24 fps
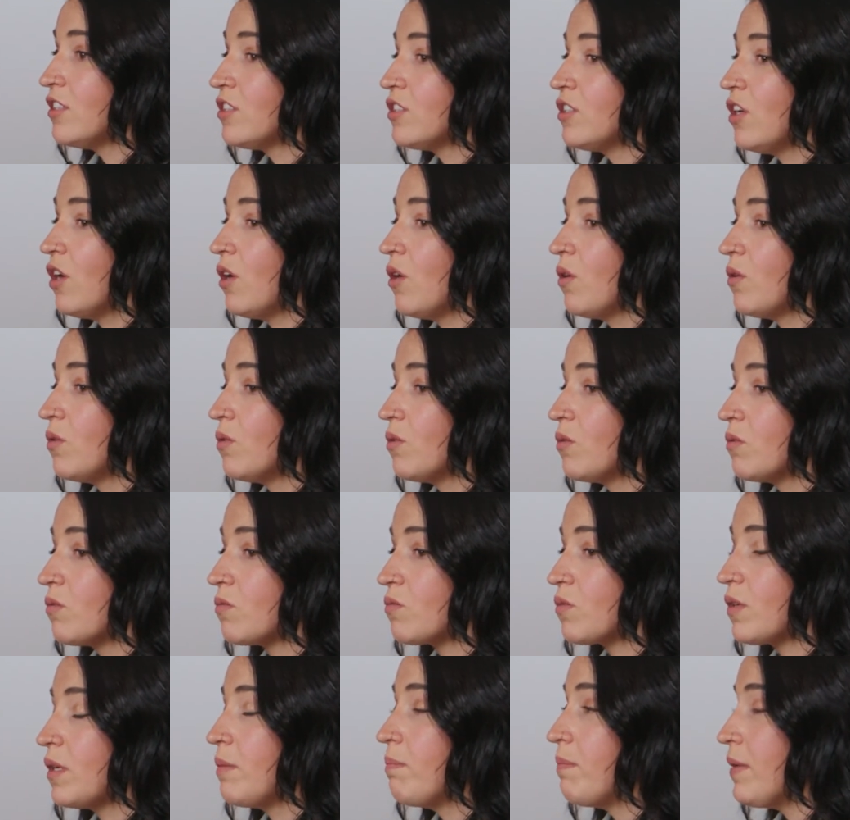so
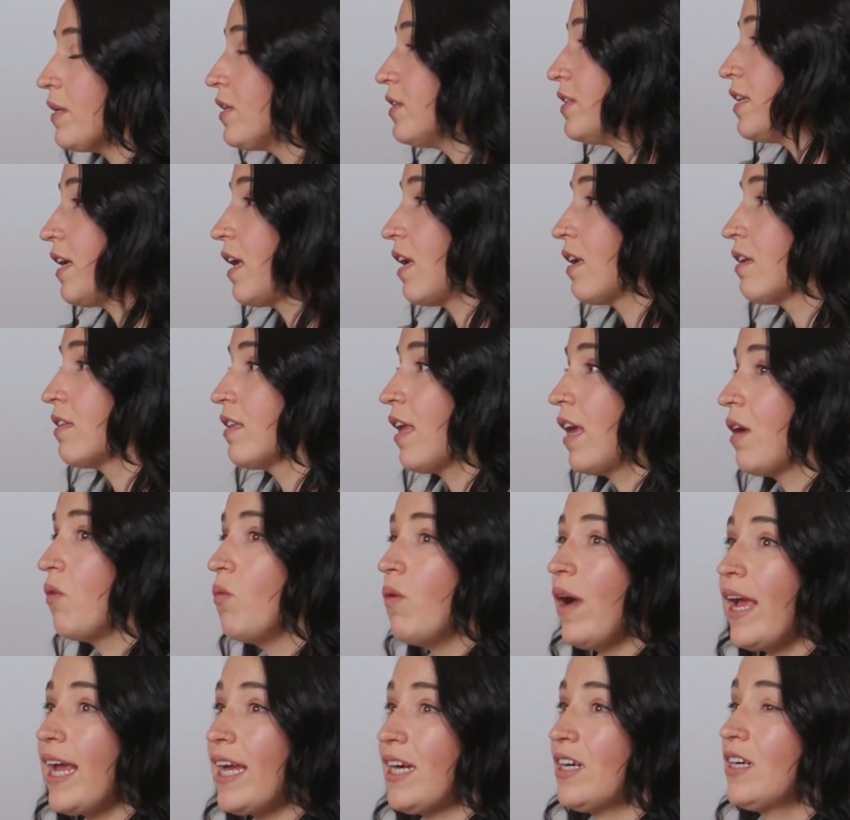rebuilding, like,
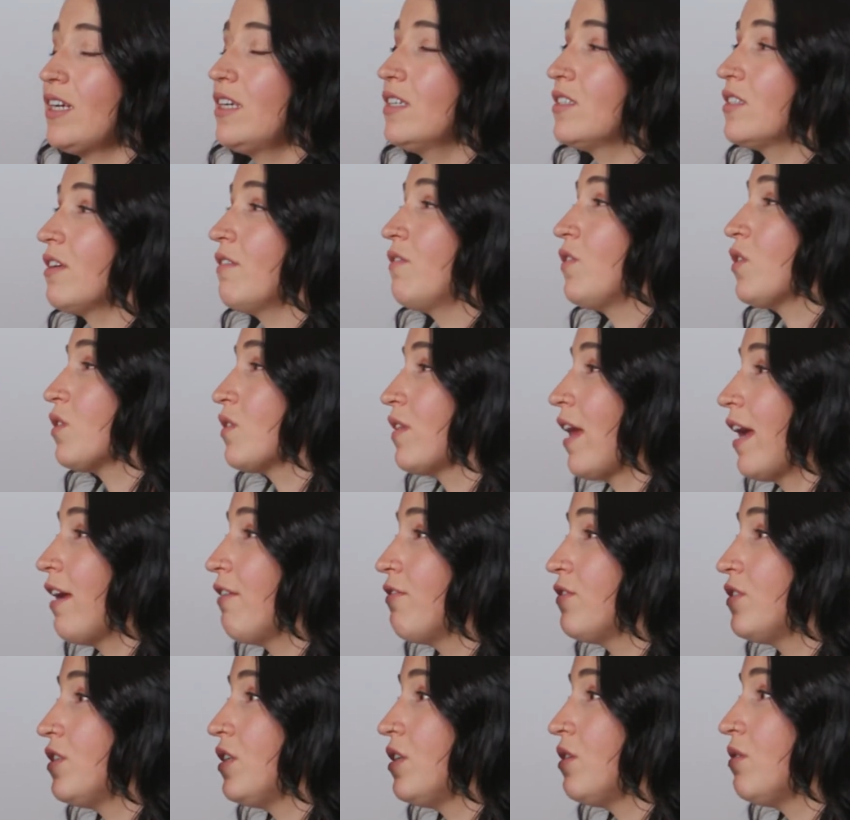what areas of your
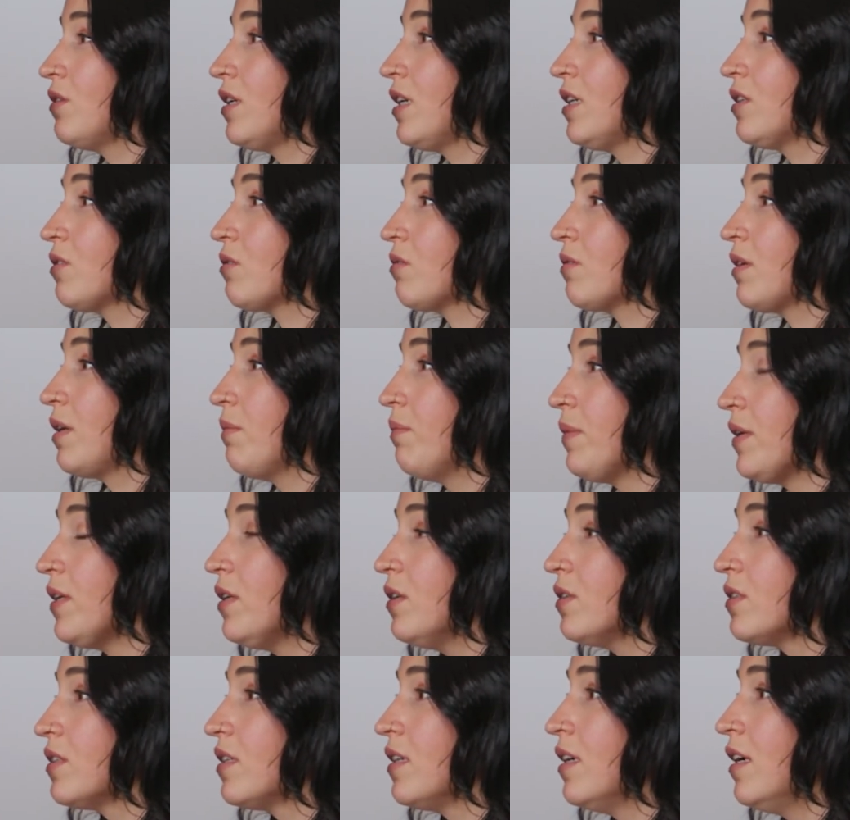life do you need to
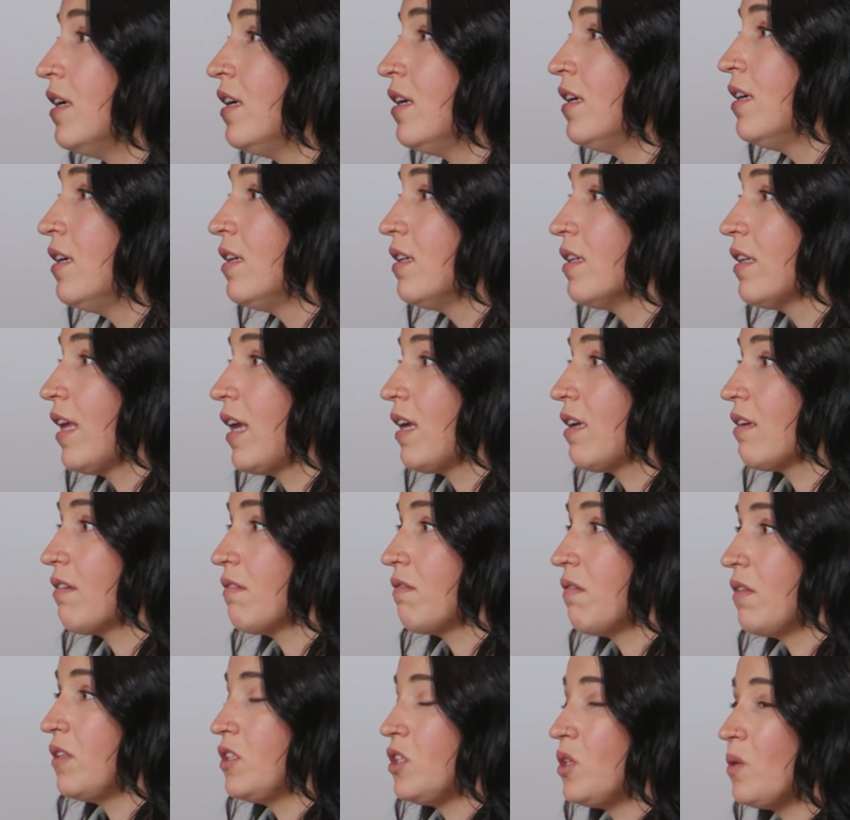rebuild? Like,
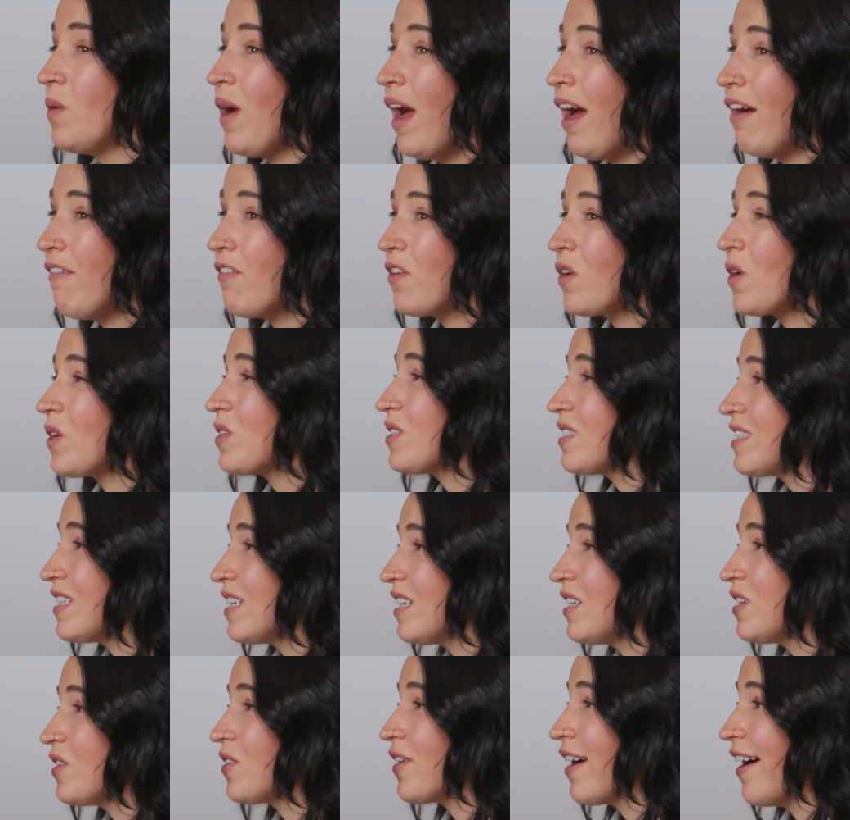do you have hurts
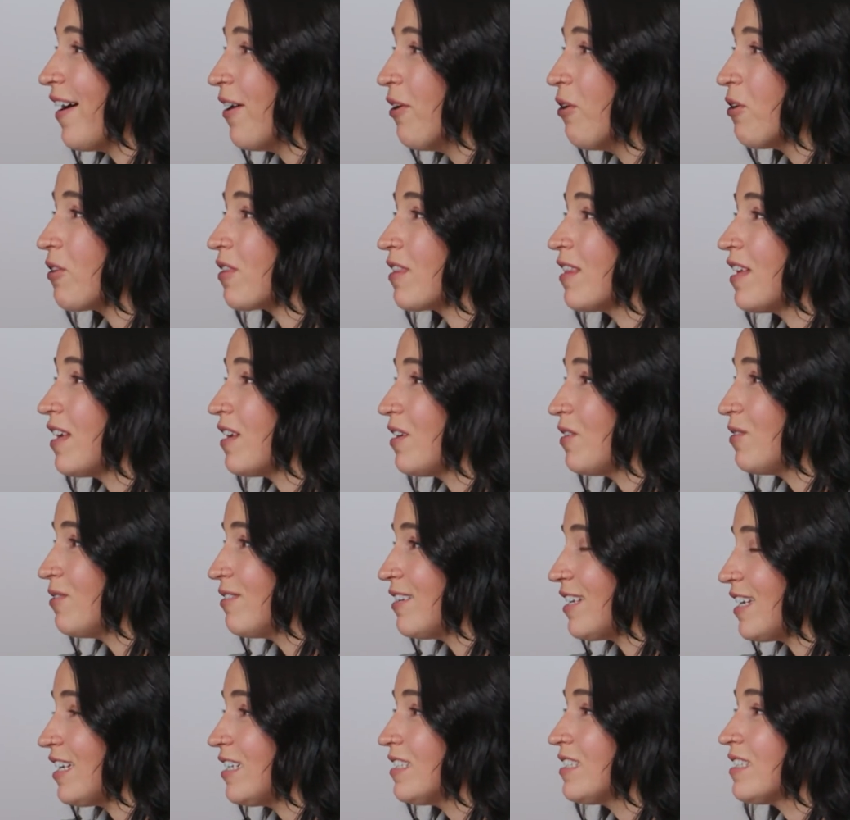in your health that you
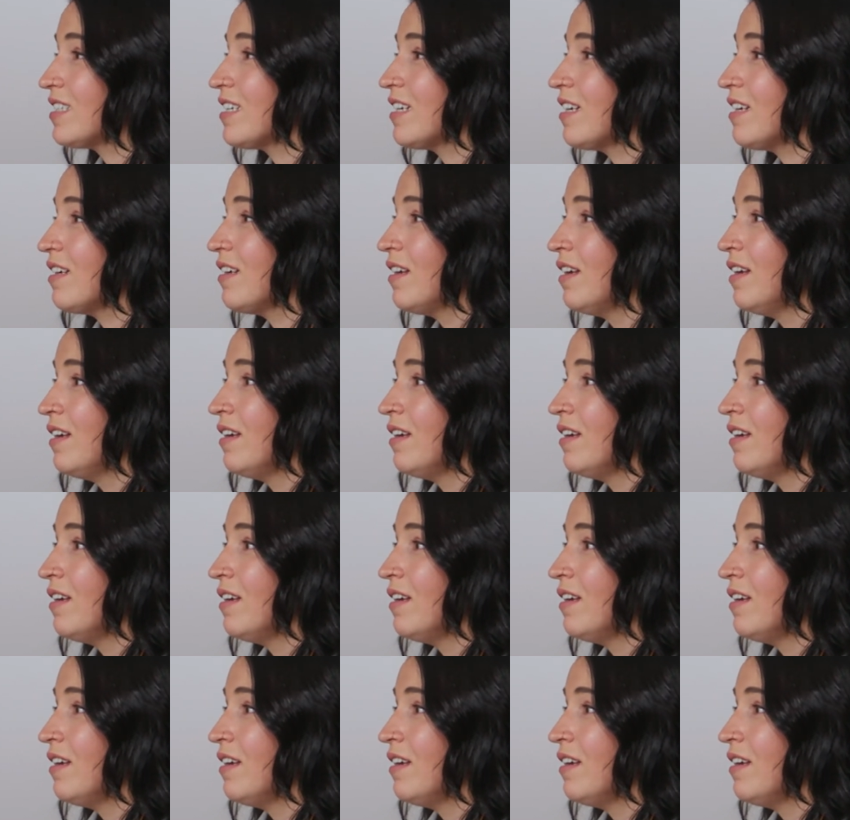need to,